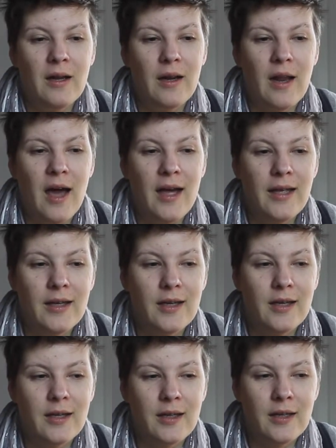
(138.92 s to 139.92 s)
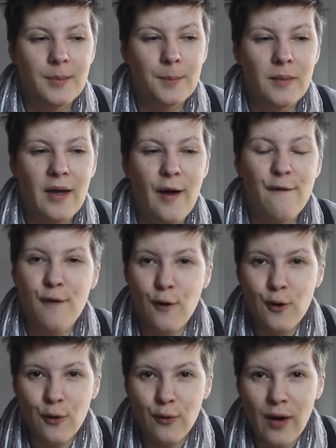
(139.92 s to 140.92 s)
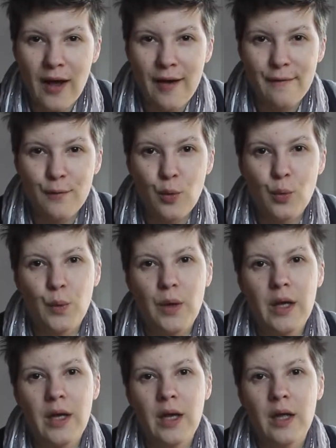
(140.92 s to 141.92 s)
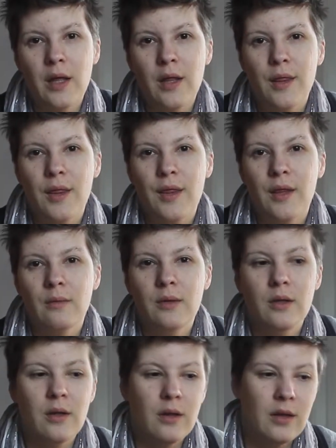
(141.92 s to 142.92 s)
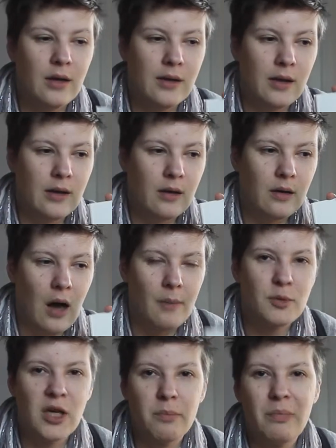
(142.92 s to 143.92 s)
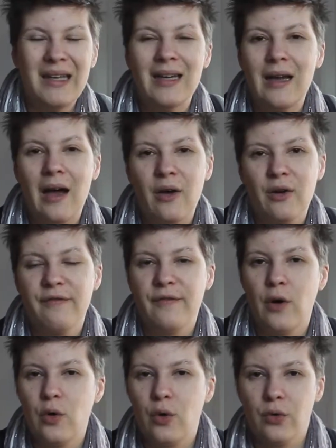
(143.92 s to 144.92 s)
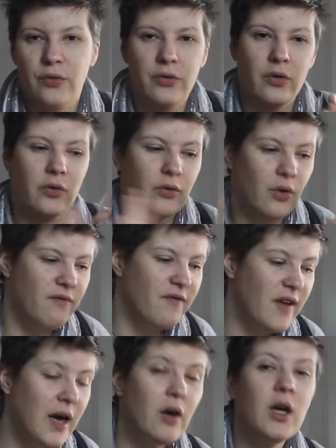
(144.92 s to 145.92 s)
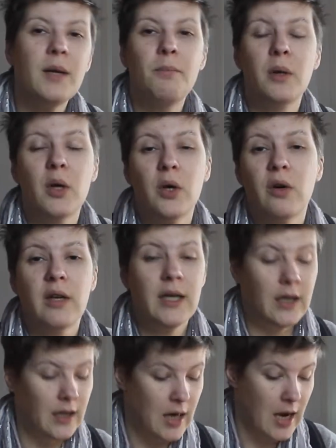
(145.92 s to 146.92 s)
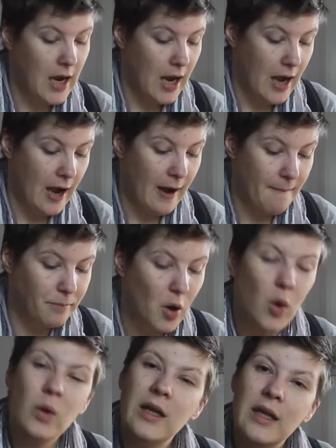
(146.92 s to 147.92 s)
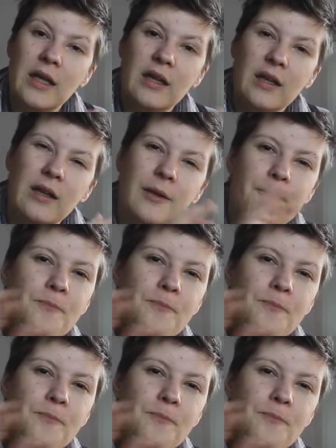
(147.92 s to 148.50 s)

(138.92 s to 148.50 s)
like a photograph with the object being out of focus. So very blurry, only